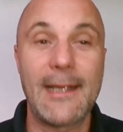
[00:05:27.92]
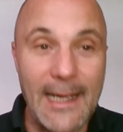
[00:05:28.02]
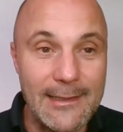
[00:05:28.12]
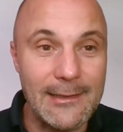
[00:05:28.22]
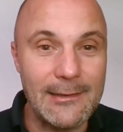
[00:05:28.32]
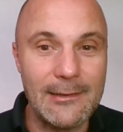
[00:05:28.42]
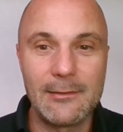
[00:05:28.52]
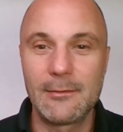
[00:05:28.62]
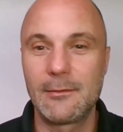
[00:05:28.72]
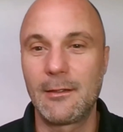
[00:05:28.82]

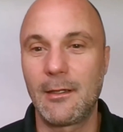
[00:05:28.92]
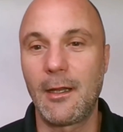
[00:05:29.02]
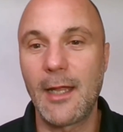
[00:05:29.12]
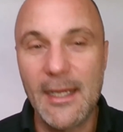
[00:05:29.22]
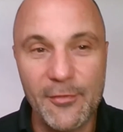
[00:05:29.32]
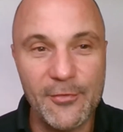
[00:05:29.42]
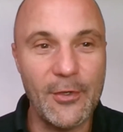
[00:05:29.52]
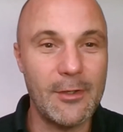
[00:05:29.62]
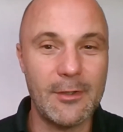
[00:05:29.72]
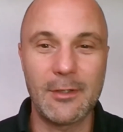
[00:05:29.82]
Cattle,
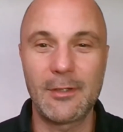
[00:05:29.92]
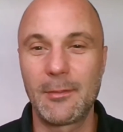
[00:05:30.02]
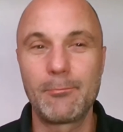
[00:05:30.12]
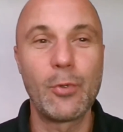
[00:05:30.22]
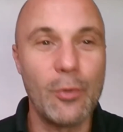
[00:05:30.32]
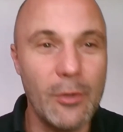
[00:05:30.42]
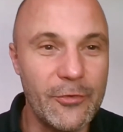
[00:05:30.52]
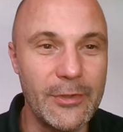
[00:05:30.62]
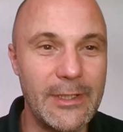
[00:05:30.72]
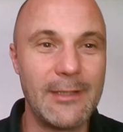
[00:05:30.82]
livestock,
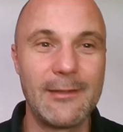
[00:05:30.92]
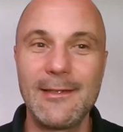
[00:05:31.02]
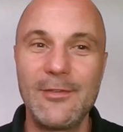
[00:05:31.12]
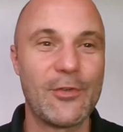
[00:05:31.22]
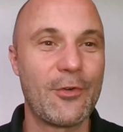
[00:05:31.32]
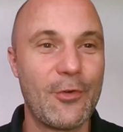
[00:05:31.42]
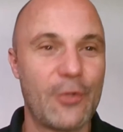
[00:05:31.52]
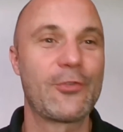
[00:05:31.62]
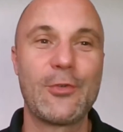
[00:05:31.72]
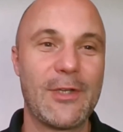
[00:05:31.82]
poultry, these are
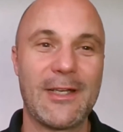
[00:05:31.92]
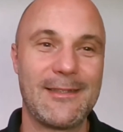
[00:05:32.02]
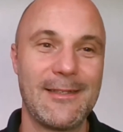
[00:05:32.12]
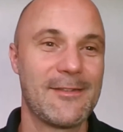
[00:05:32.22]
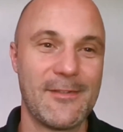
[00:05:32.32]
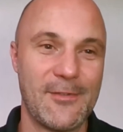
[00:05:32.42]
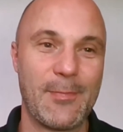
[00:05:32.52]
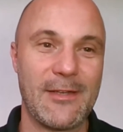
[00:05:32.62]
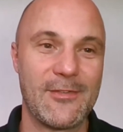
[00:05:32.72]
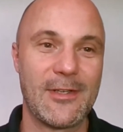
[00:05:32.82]
not good ideas in
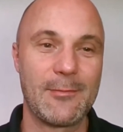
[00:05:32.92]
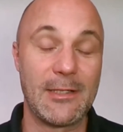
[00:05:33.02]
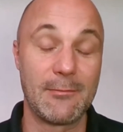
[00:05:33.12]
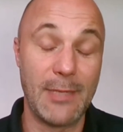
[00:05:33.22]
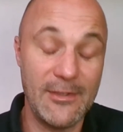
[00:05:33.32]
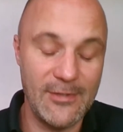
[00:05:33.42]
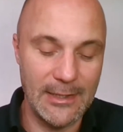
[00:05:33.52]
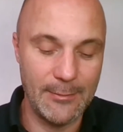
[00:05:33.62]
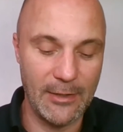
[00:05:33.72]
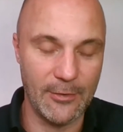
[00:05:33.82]
space. I mean,
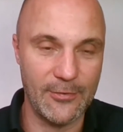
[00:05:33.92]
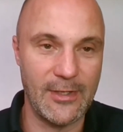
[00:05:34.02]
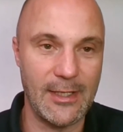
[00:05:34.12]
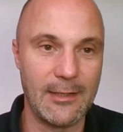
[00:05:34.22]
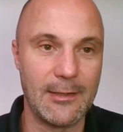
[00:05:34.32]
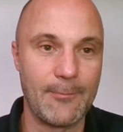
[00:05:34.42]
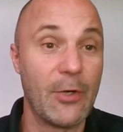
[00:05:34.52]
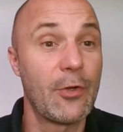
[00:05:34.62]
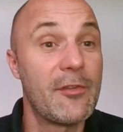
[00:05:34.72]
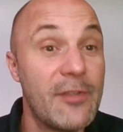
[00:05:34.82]
basically because
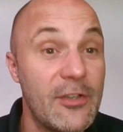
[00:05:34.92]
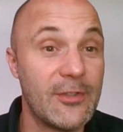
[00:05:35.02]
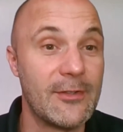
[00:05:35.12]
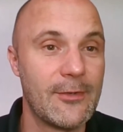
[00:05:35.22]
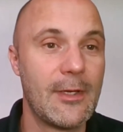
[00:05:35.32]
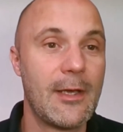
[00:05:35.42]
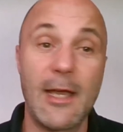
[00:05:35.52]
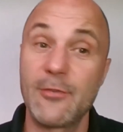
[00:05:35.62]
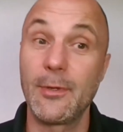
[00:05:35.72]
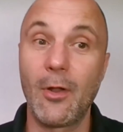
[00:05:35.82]
they're not efficient.
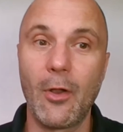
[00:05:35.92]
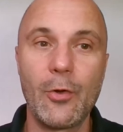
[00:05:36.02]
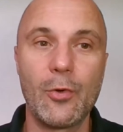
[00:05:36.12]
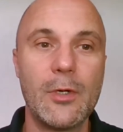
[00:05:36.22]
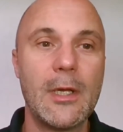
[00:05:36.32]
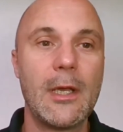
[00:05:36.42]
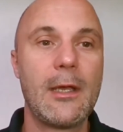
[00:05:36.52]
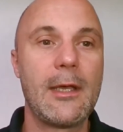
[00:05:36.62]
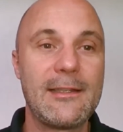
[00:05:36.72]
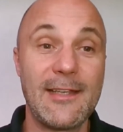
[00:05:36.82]
As we all know,
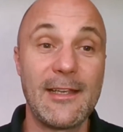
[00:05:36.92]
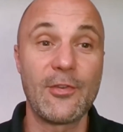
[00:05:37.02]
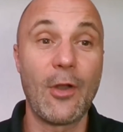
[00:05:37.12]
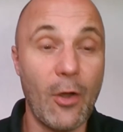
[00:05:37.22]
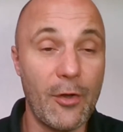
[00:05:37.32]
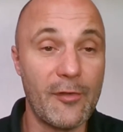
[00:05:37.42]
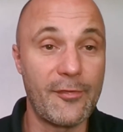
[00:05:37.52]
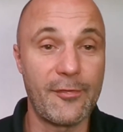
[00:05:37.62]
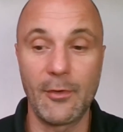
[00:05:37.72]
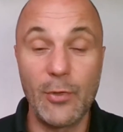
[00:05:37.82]
it takes a lot
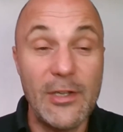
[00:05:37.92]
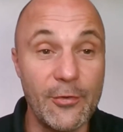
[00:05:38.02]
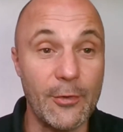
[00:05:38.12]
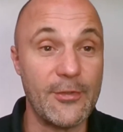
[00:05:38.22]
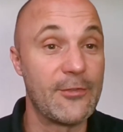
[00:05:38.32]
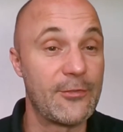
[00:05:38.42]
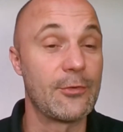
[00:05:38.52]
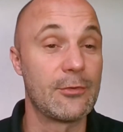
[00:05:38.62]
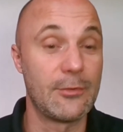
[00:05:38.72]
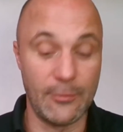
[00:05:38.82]
of resources
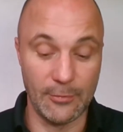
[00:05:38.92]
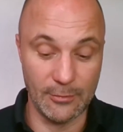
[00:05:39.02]
to